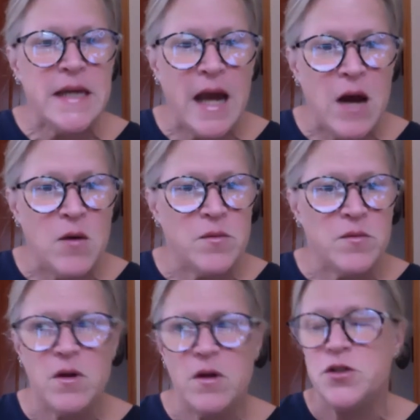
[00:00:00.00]
out
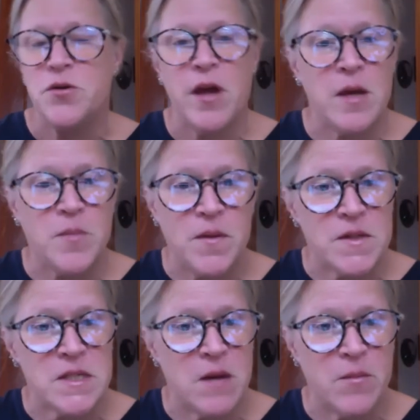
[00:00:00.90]
culture camp in the
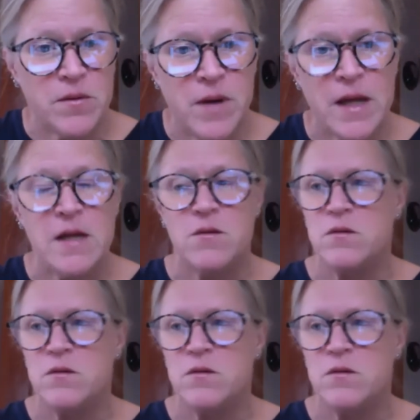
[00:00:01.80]
summer, right?